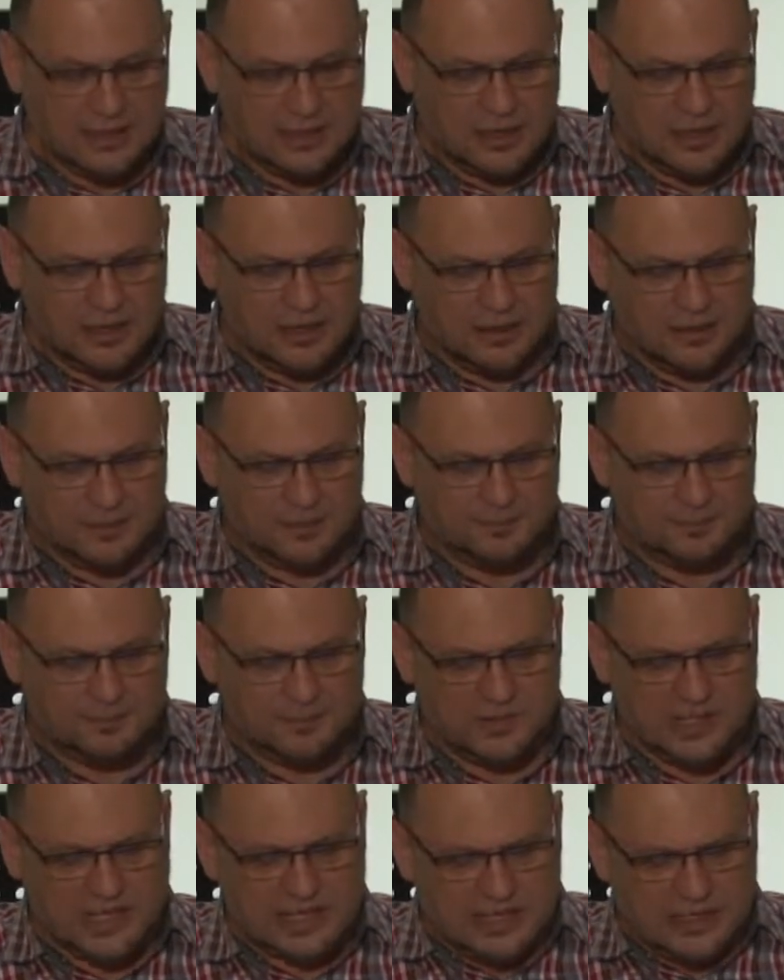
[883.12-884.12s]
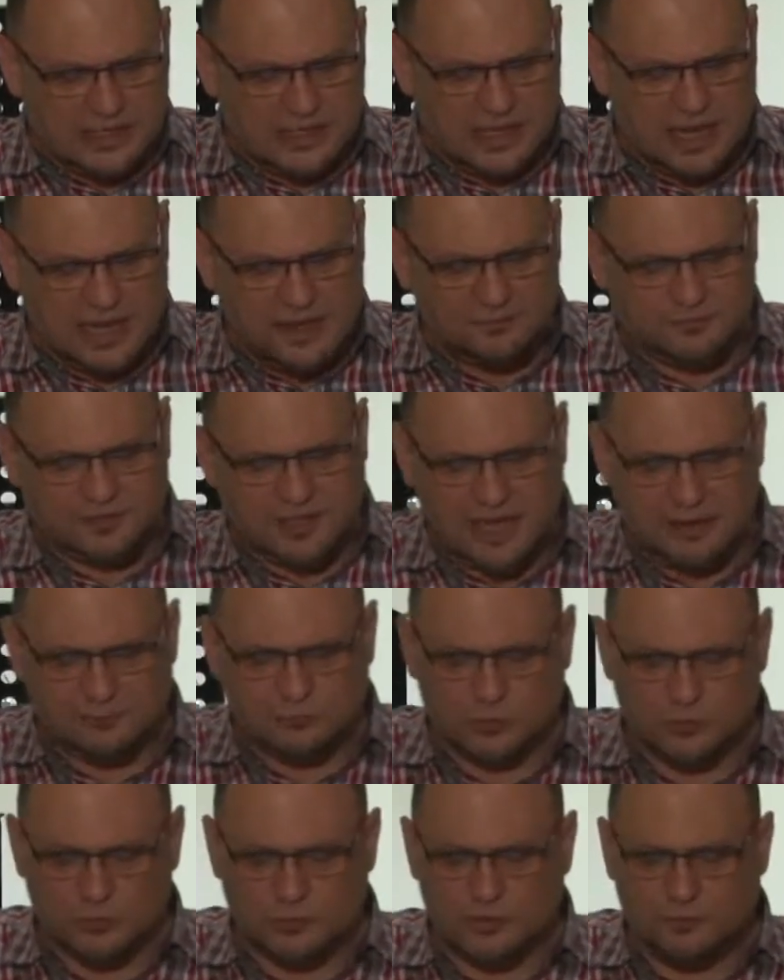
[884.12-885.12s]
Um, they didn't have
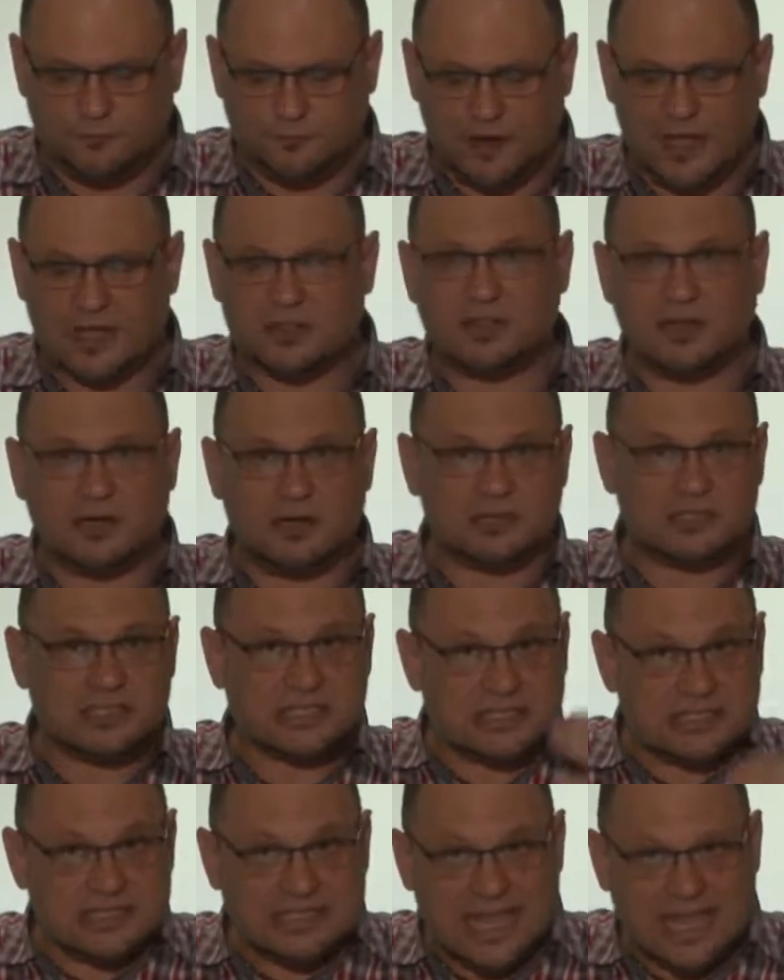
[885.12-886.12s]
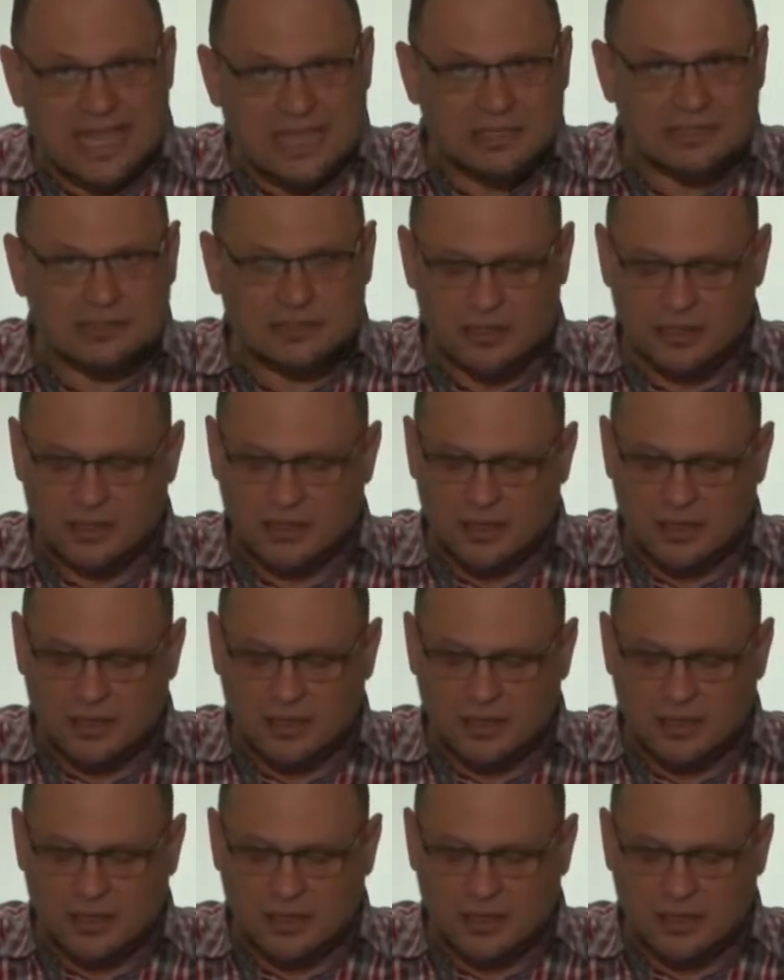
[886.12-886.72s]
time to reflect their state